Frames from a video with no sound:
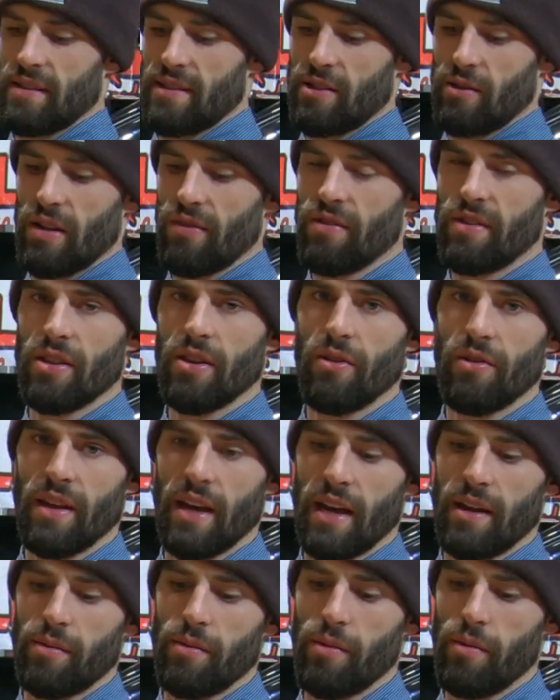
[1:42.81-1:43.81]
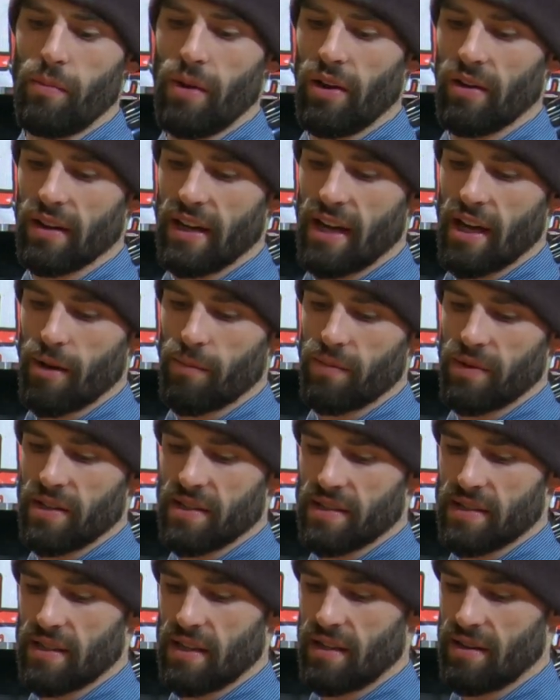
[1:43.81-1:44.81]
So even though that bell cap
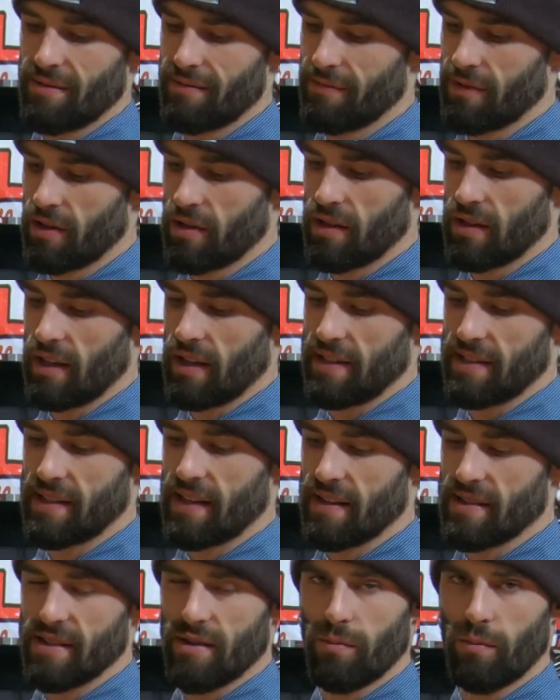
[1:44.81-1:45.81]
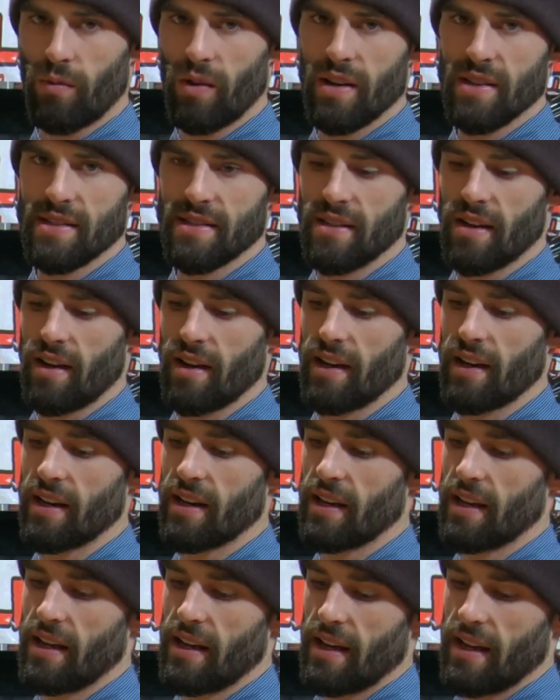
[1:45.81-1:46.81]
it's got some rust on
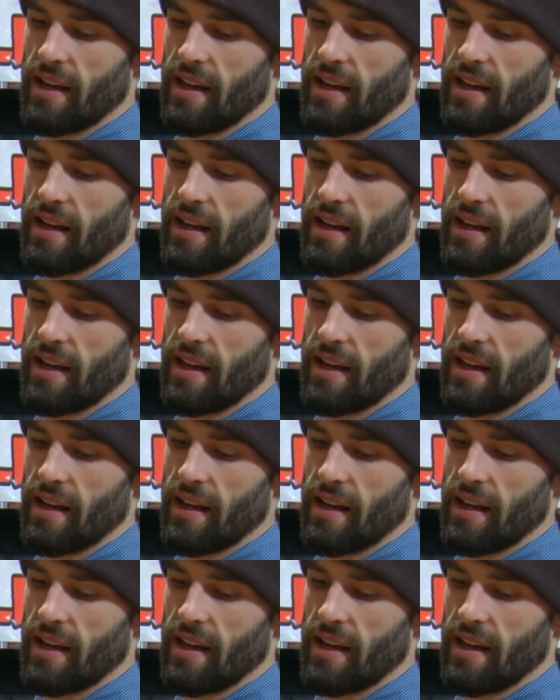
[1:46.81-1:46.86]
it,